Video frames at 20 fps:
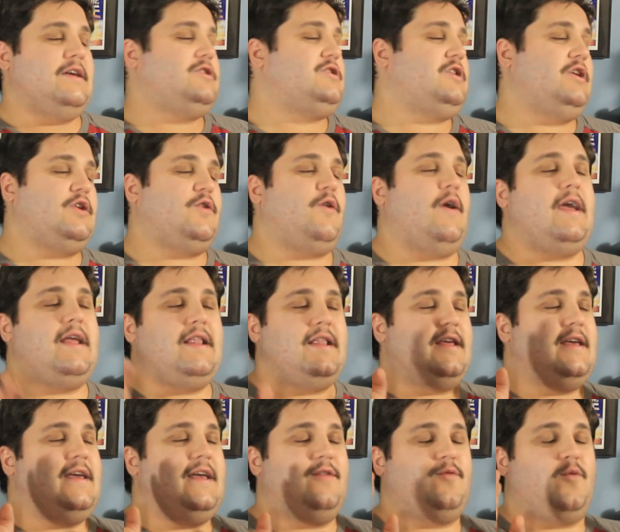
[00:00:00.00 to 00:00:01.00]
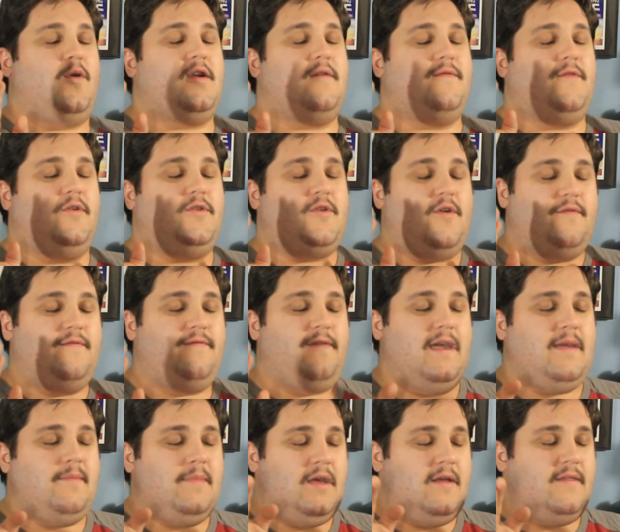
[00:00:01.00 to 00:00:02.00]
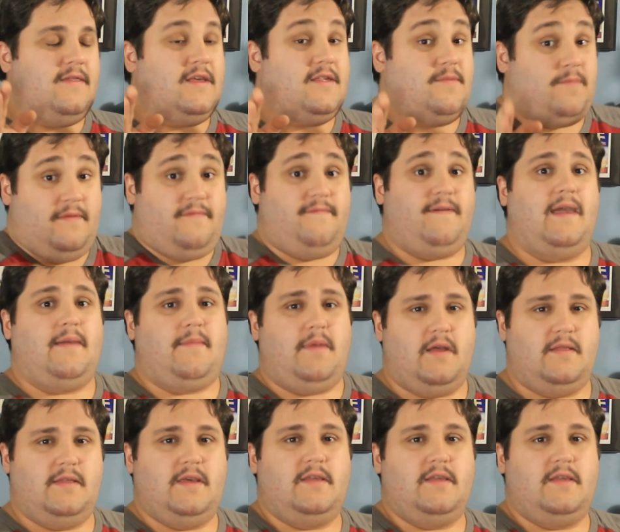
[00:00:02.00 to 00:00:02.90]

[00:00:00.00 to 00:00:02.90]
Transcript: She's great. It's wonderful. Don't fight me on this, but fight me